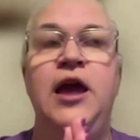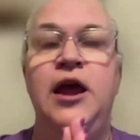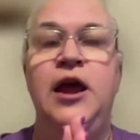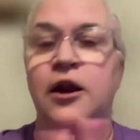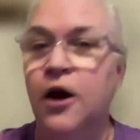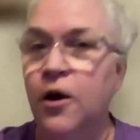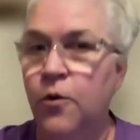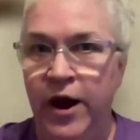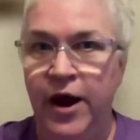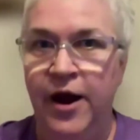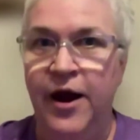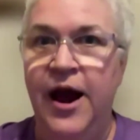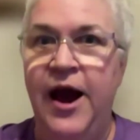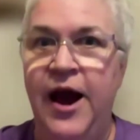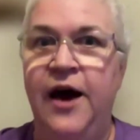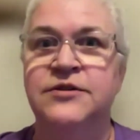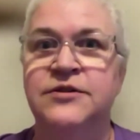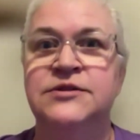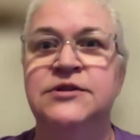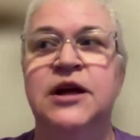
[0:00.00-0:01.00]
in our
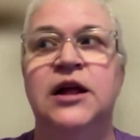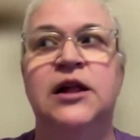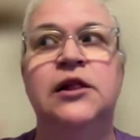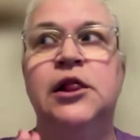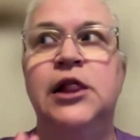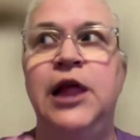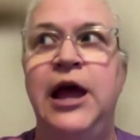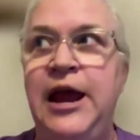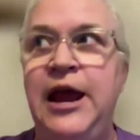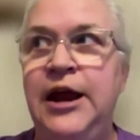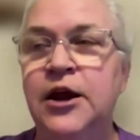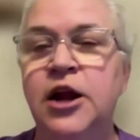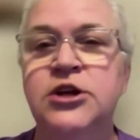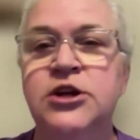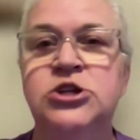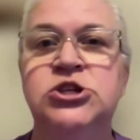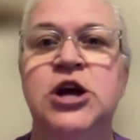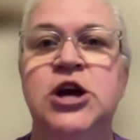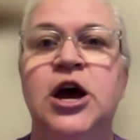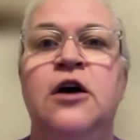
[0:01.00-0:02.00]
warehouse, laid on
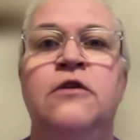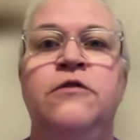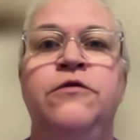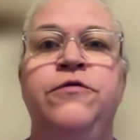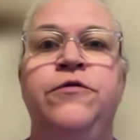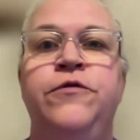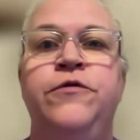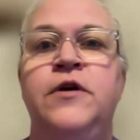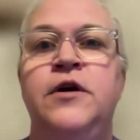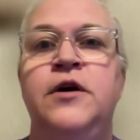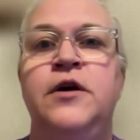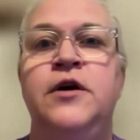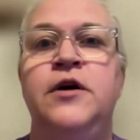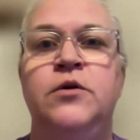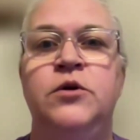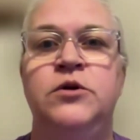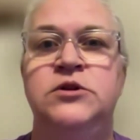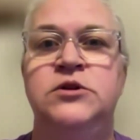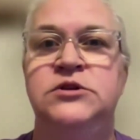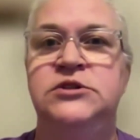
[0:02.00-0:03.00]
a shelf,
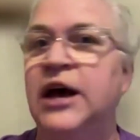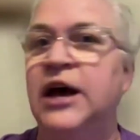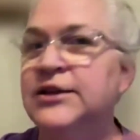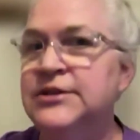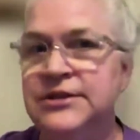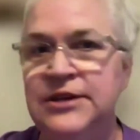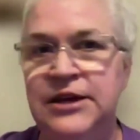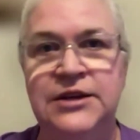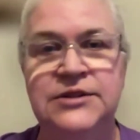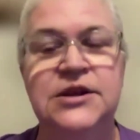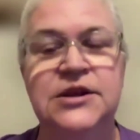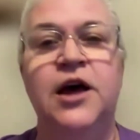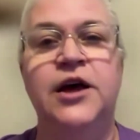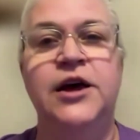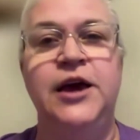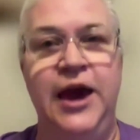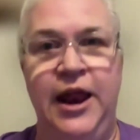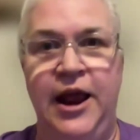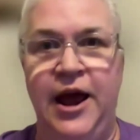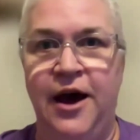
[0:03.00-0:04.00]
dusty as all
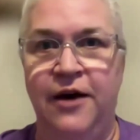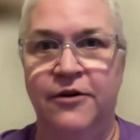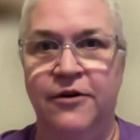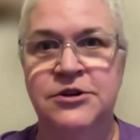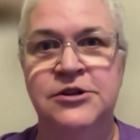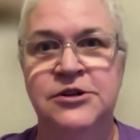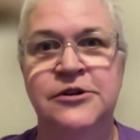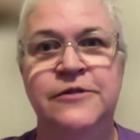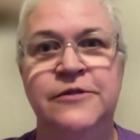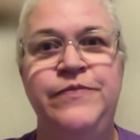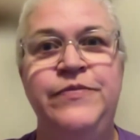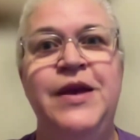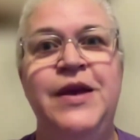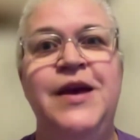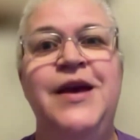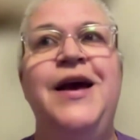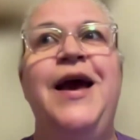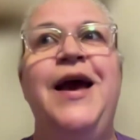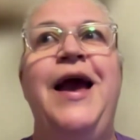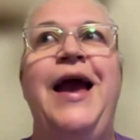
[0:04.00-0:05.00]
get out.
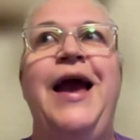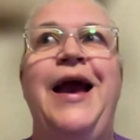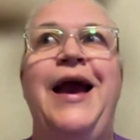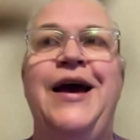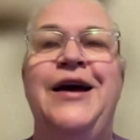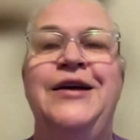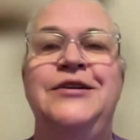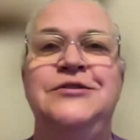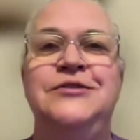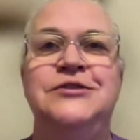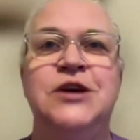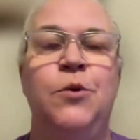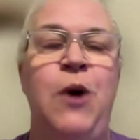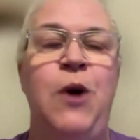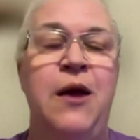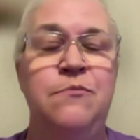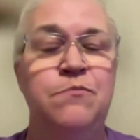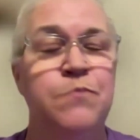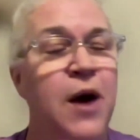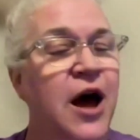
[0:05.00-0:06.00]
And
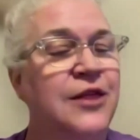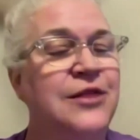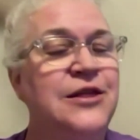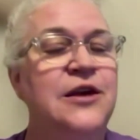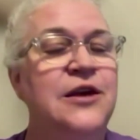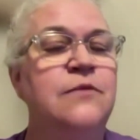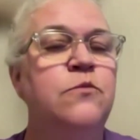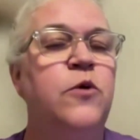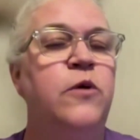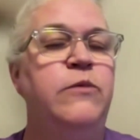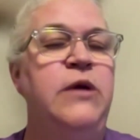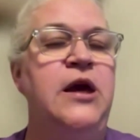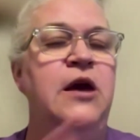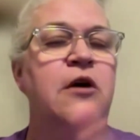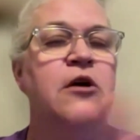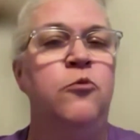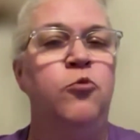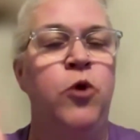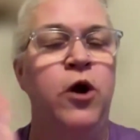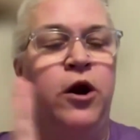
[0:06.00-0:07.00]
I bought them when we
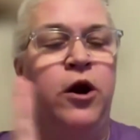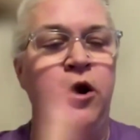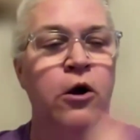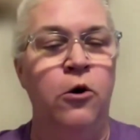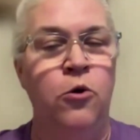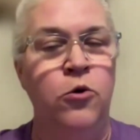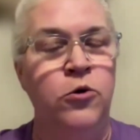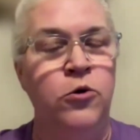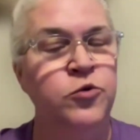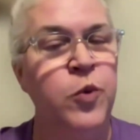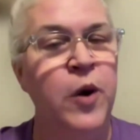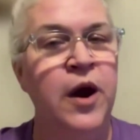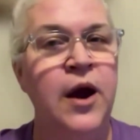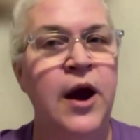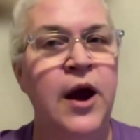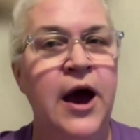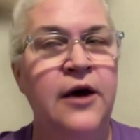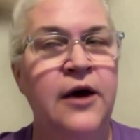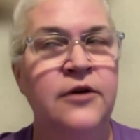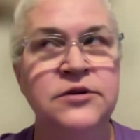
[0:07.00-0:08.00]
were in our old
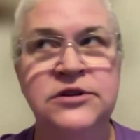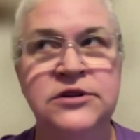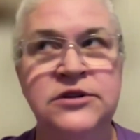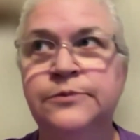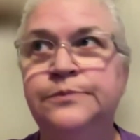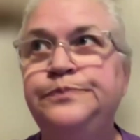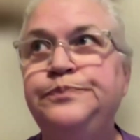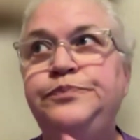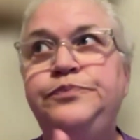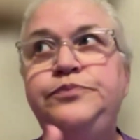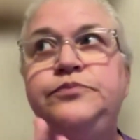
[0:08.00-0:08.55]
warehouse